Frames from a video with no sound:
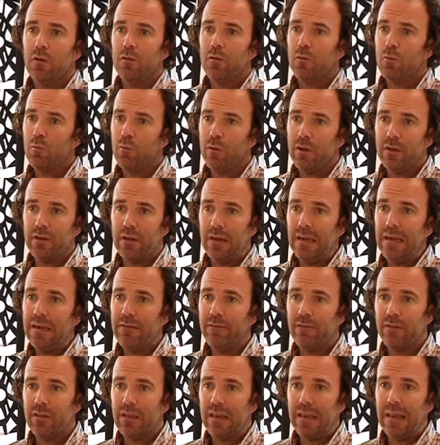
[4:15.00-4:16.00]
that we
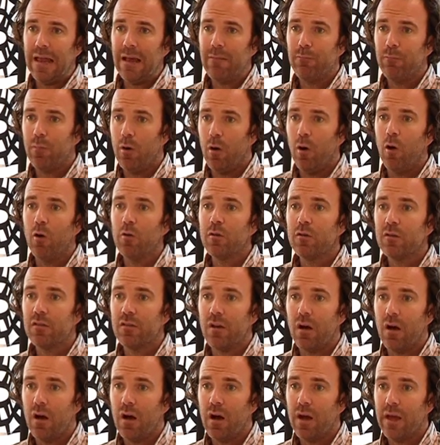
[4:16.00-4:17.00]
deliver the lamp on
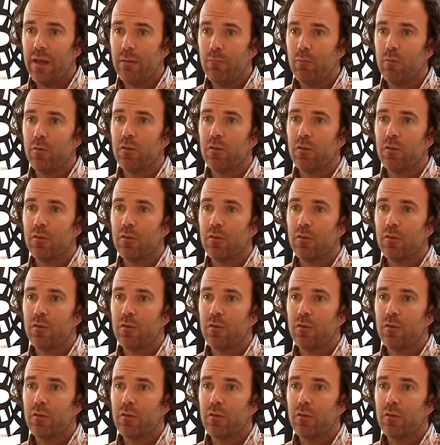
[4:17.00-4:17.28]
time